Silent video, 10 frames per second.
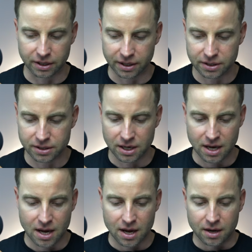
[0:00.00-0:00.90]
clicks,
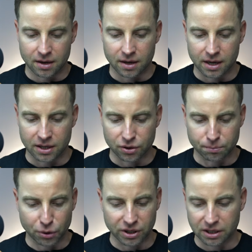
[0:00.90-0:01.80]
and
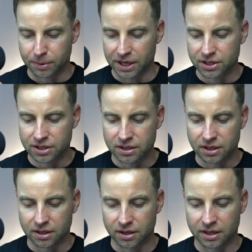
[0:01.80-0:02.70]
on product pages